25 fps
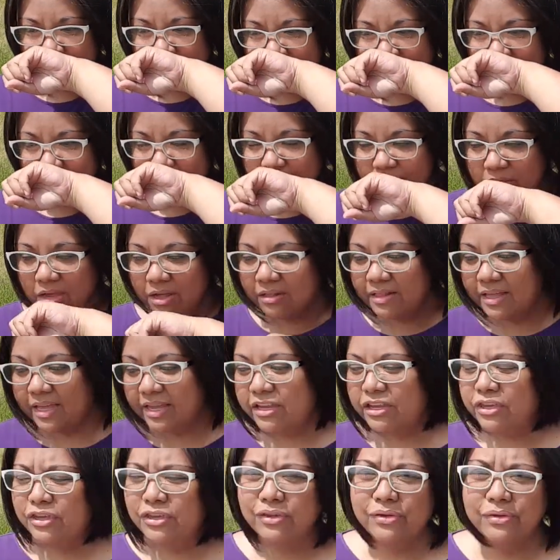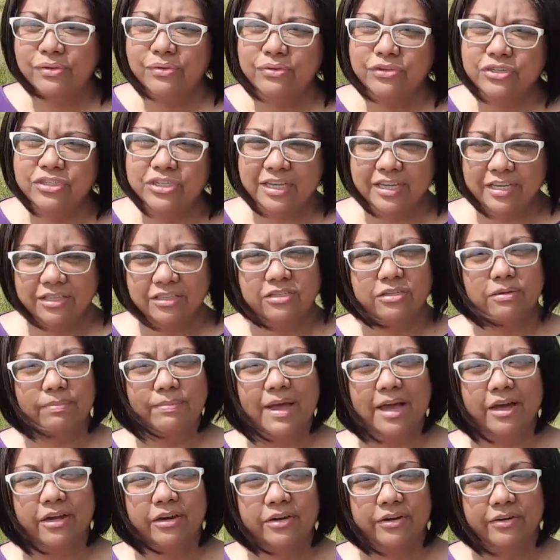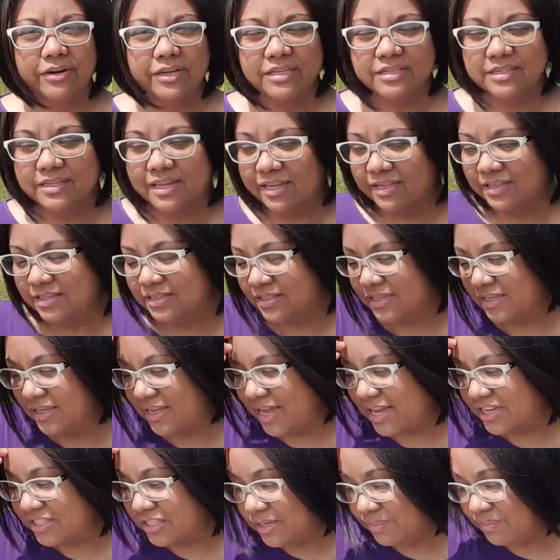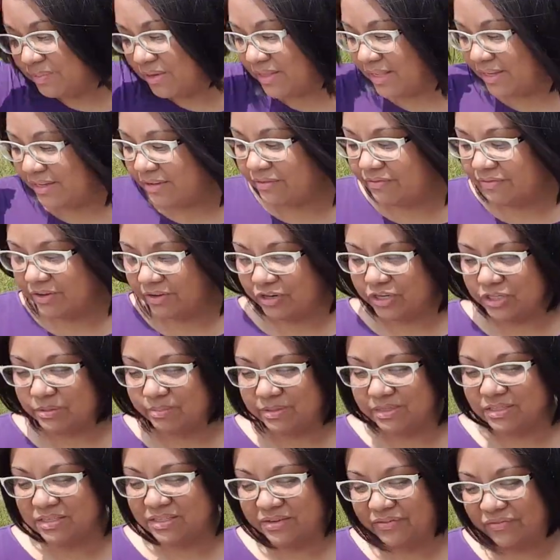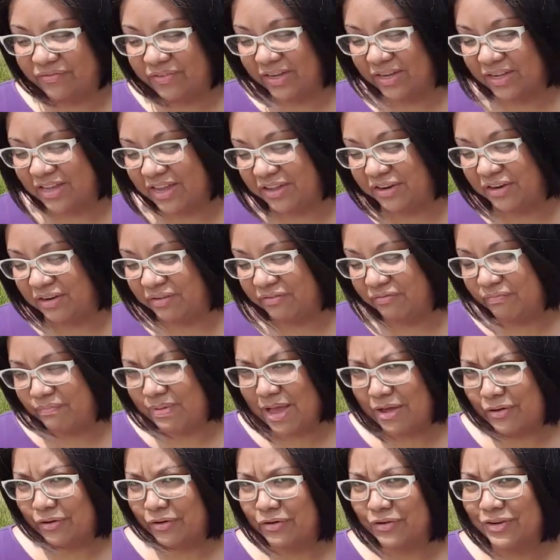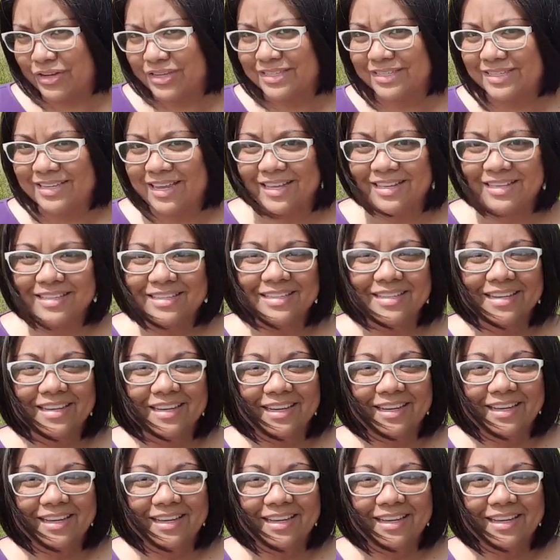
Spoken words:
And I'm not like huge into powdery scents. It has to be like a very specific kind of powdery scent.